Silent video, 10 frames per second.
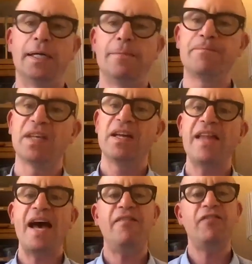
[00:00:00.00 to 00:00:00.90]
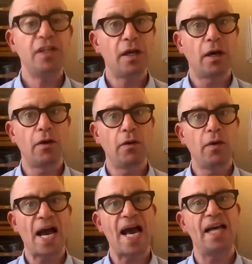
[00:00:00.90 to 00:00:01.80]
That
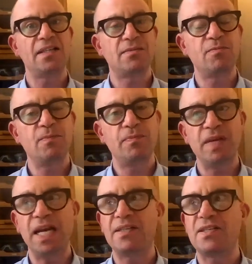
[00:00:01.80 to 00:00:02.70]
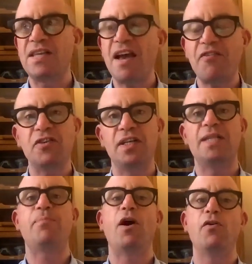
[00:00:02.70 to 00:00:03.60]
video has
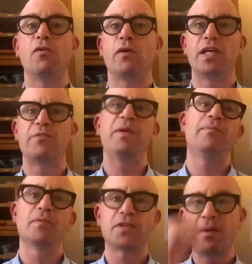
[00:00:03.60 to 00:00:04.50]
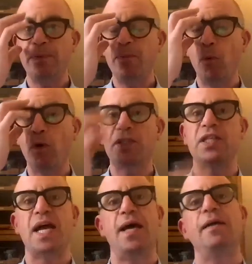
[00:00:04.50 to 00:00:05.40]
definitely polarized people. Some people
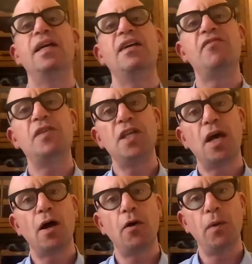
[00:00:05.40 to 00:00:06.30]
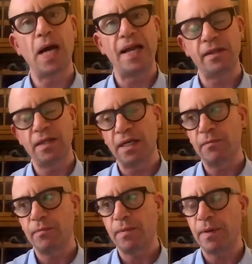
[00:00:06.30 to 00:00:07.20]
watch that video and
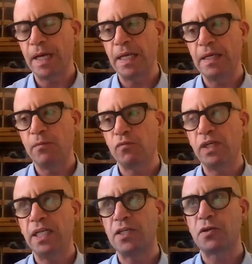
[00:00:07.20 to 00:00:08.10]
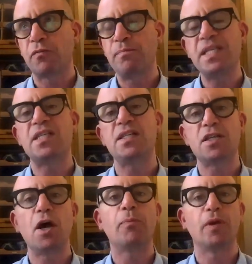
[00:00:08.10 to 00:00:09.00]
really sort of
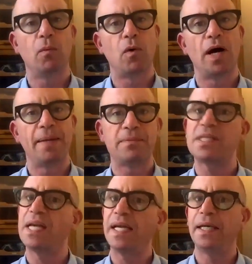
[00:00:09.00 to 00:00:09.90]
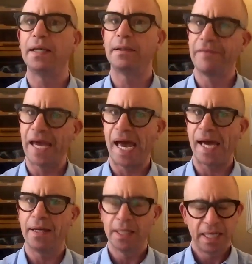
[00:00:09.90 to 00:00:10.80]
misinterpret what I'm saying
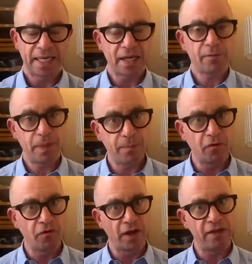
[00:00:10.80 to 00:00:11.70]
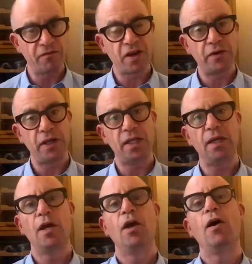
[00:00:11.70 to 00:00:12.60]
there. And other people find it
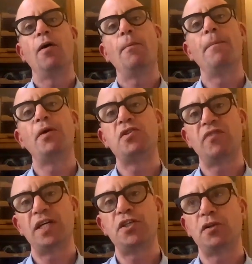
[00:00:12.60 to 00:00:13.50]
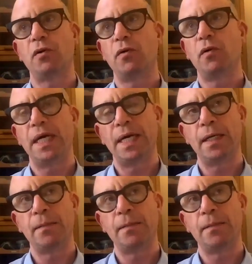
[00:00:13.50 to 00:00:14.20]
very motivational.